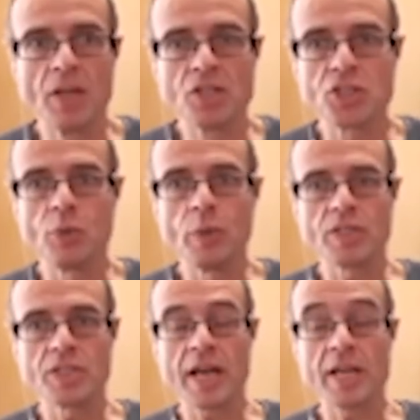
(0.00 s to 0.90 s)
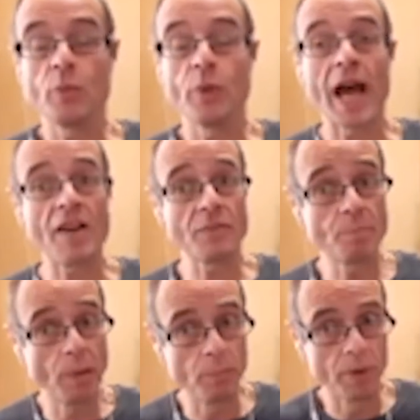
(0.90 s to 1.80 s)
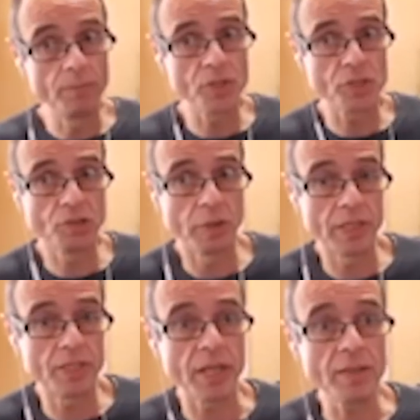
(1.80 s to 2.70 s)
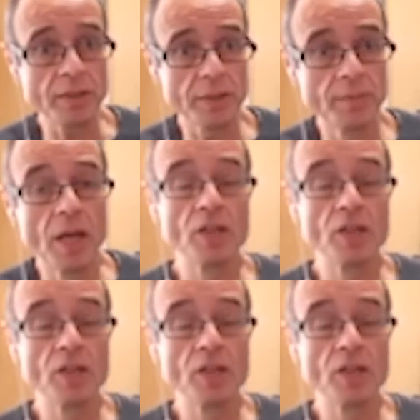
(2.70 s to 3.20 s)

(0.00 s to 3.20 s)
So we say we have a problem that's crooked teeth.